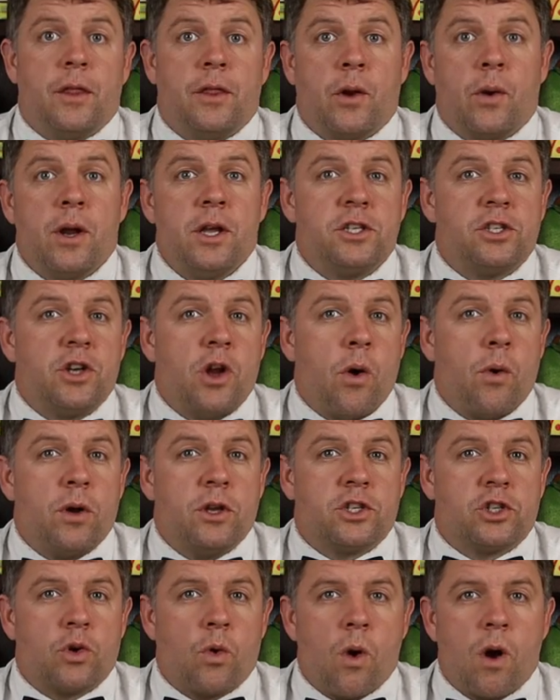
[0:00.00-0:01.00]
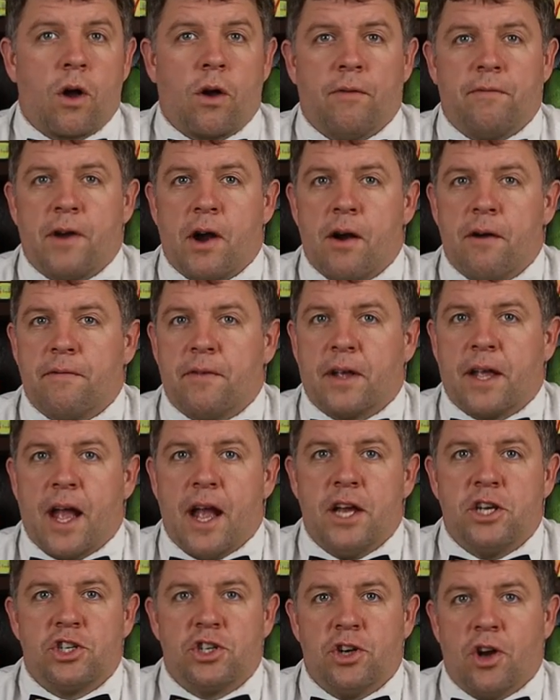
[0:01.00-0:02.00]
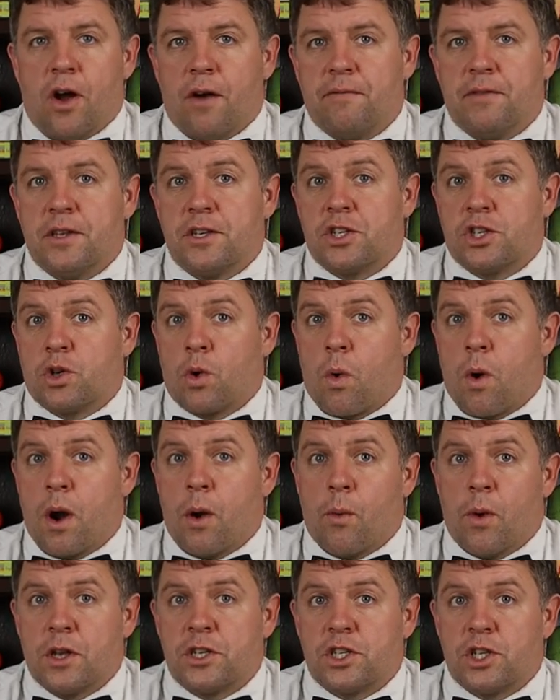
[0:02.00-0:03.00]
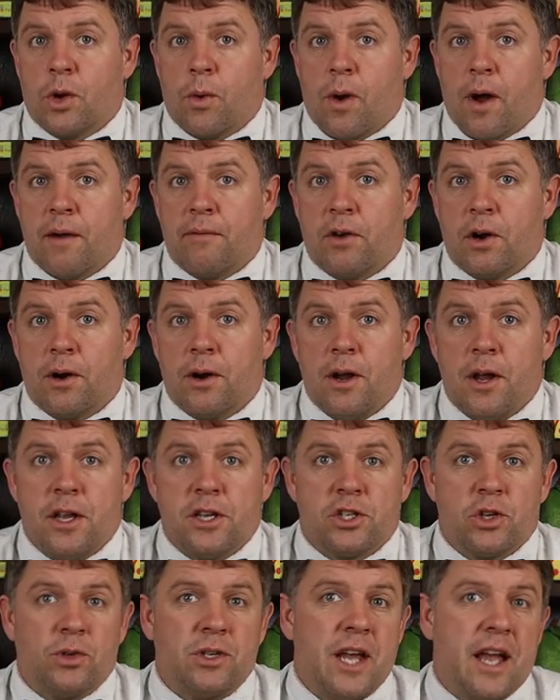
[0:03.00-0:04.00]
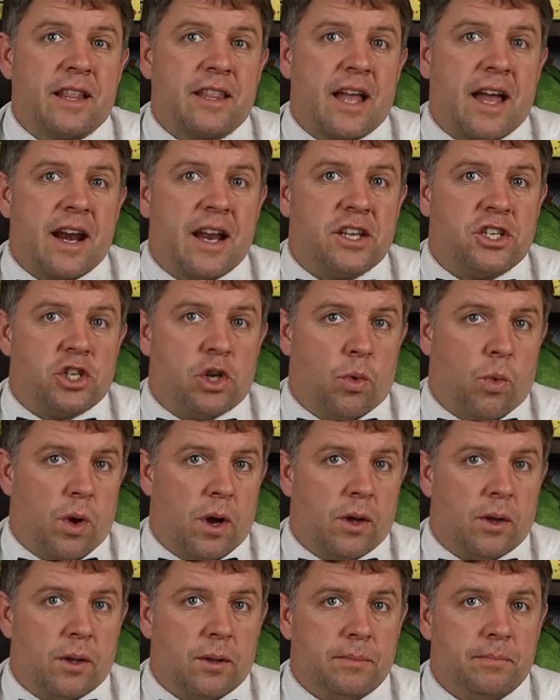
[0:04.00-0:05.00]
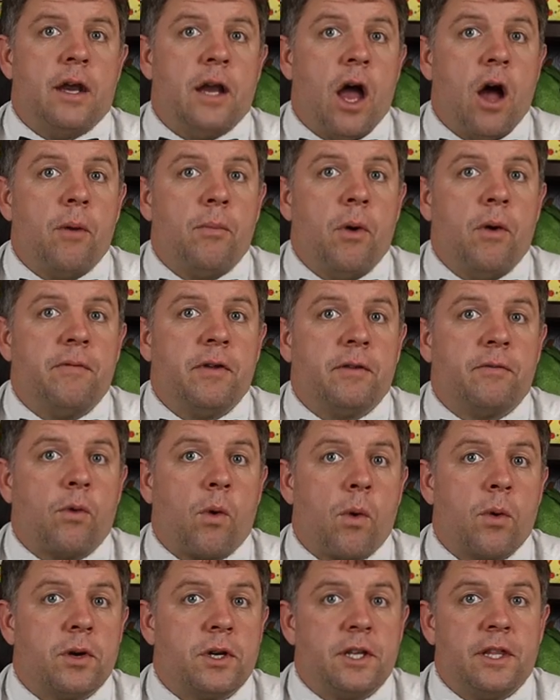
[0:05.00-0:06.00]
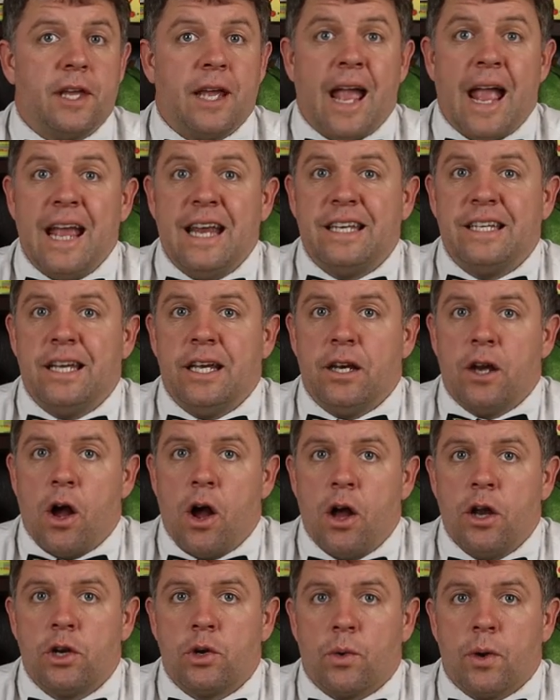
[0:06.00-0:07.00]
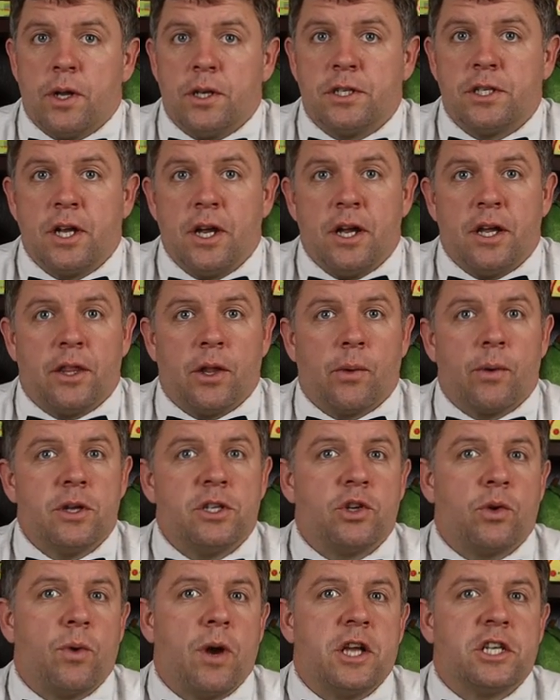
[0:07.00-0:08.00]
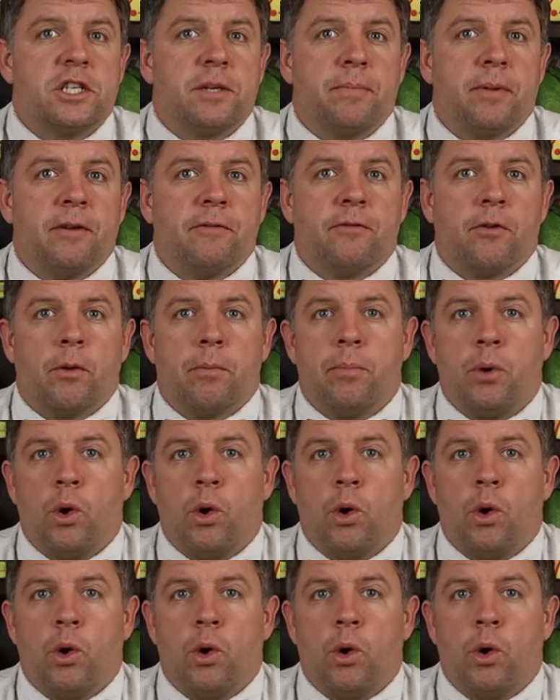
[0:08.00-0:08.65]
There is no historical verification of this story whatsoever, so take that as you will. Now moving forward to the eighteen hundreds, there is a recipe for